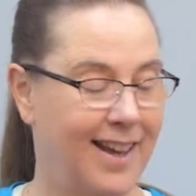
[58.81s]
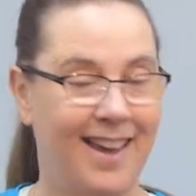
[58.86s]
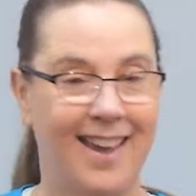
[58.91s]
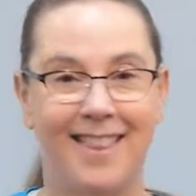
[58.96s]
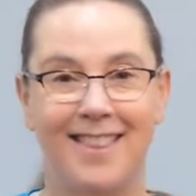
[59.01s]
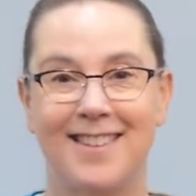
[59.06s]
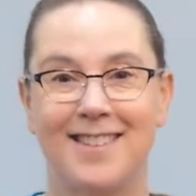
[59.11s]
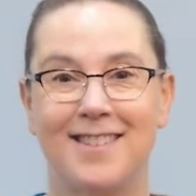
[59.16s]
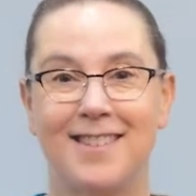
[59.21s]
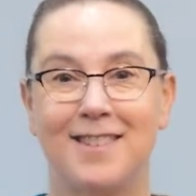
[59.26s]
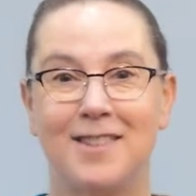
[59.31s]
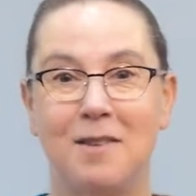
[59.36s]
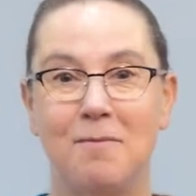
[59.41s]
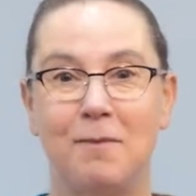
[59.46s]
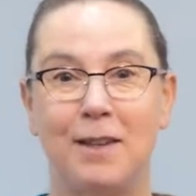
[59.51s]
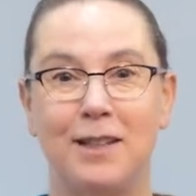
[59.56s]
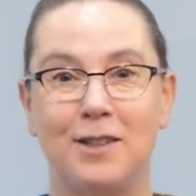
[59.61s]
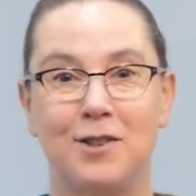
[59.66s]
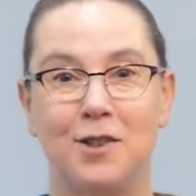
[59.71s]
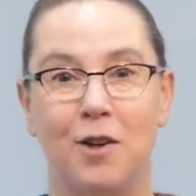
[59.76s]
And this is the
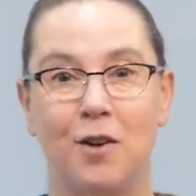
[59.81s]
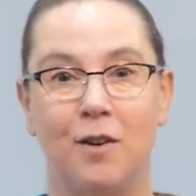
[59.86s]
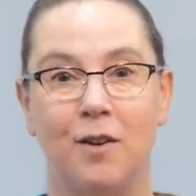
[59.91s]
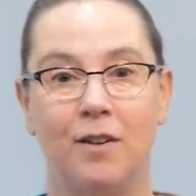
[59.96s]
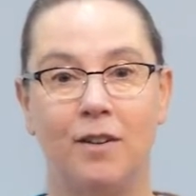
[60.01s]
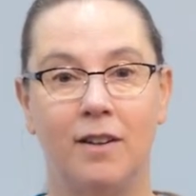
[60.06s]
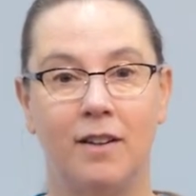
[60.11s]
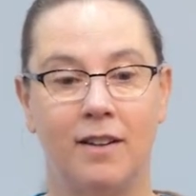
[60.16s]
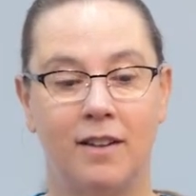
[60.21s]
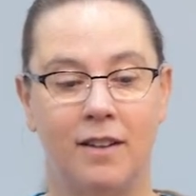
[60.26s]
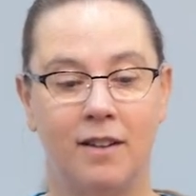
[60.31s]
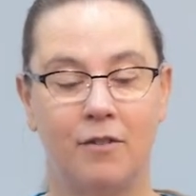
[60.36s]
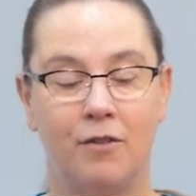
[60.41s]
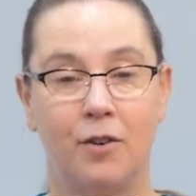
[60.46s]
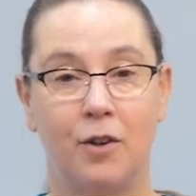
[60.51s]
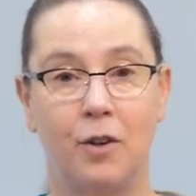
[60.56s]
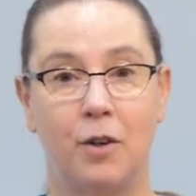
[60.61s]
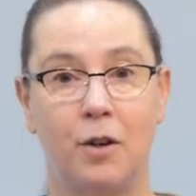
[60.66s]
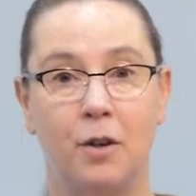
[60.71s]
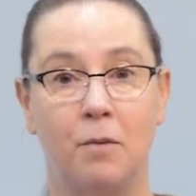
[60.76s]
midsole
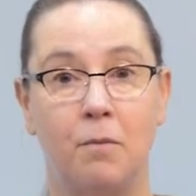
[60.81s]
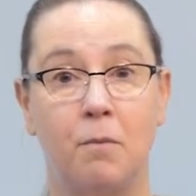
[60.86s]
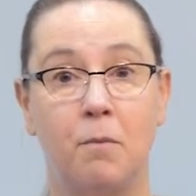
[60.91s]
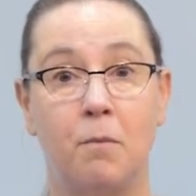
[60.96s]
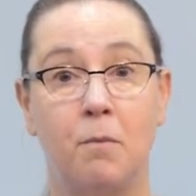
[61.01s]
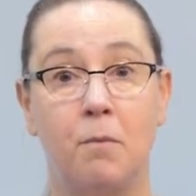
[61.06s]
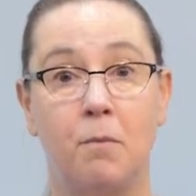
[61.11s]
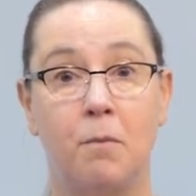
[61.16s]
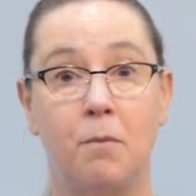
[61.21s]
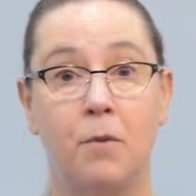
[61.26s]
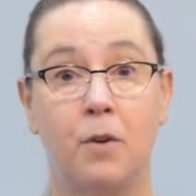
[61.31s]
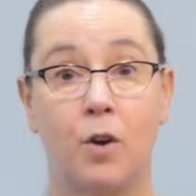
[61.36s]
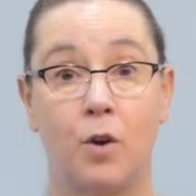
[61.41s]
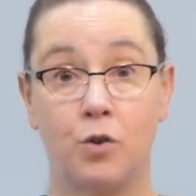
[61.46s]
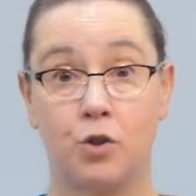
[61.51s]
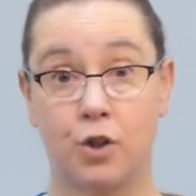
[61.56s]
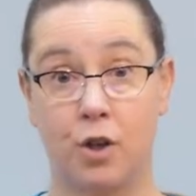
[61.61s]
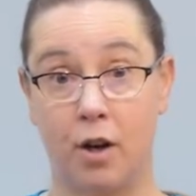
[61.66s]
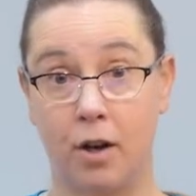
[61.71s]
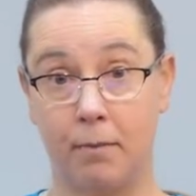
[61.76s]
for the
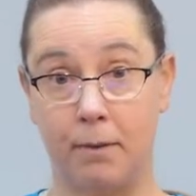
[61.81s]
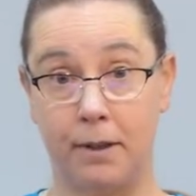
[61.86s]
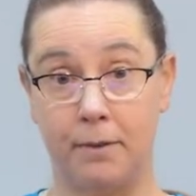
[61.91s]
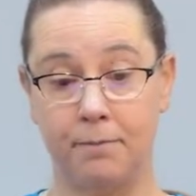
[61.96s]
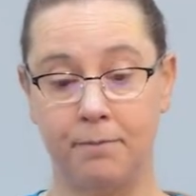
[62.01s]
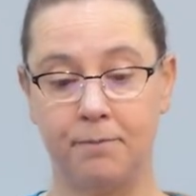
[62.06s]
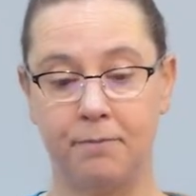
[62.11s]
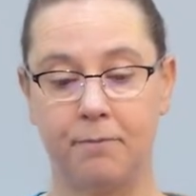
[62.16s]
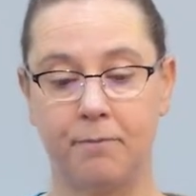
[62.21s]
Coach Carmen.